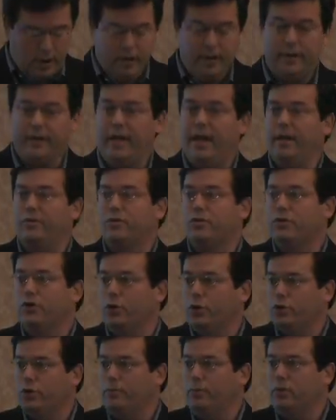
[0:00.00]
They have
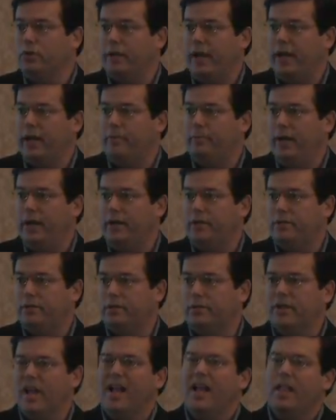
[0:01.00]
searchable
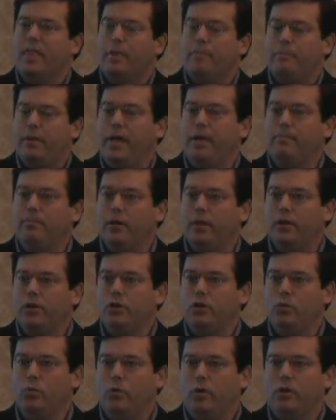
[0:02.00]
databases. The people that
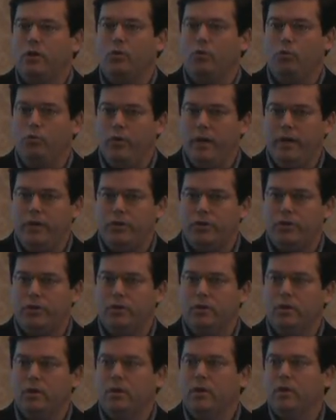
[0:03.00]
you want to
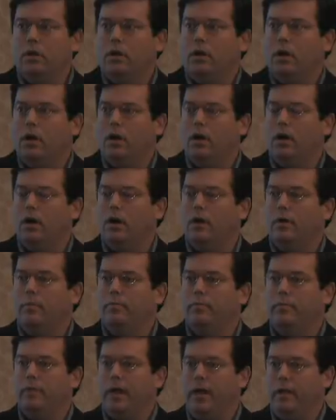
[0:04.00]
reach
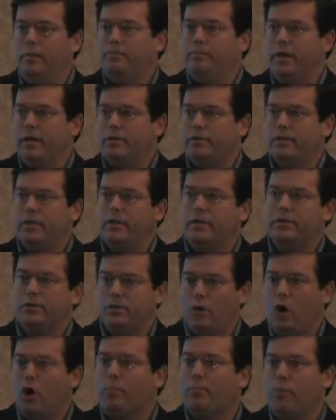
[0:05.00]
in
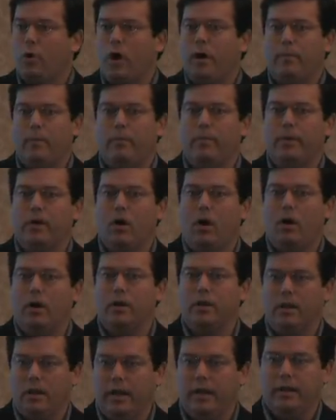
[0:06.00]
business are probably
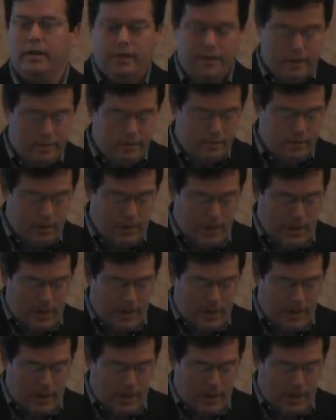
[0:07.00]
on LinkedIn.